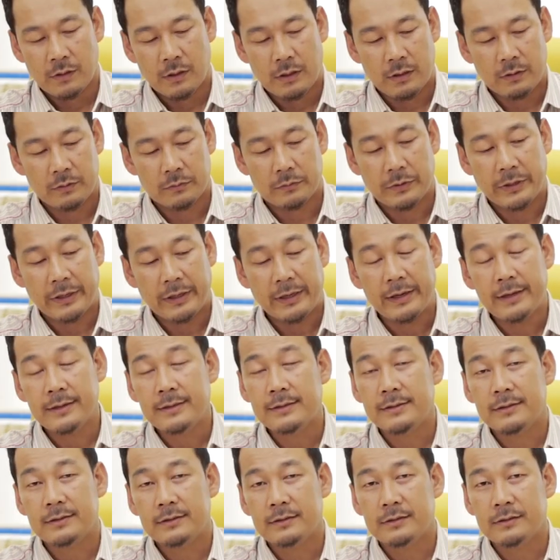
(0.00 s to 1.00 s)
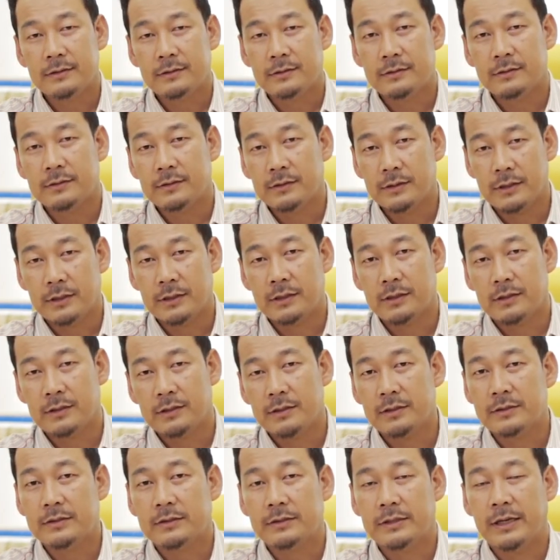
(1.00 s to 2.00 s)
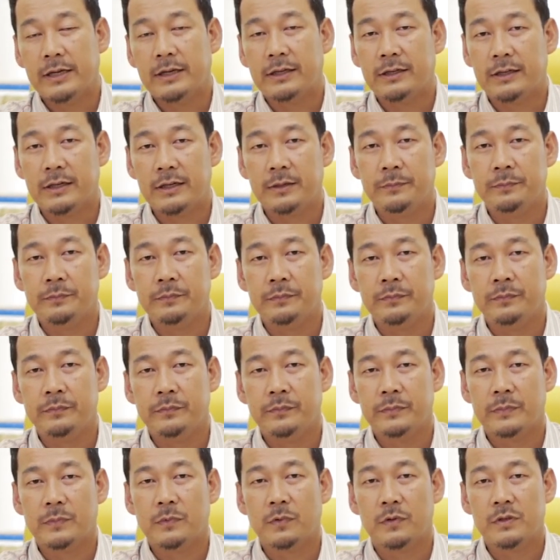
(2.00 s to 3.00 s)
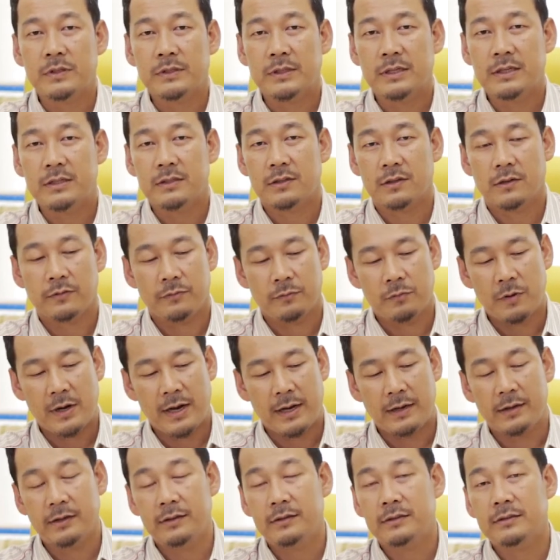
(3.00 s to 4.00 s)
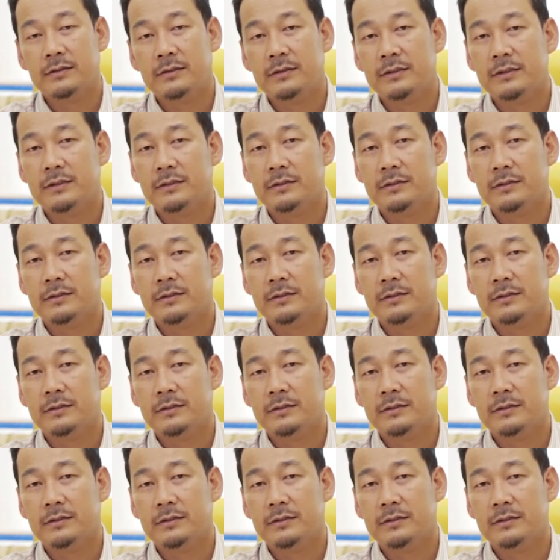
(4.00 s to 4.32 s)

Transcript: Whereas the sacrum consists of 1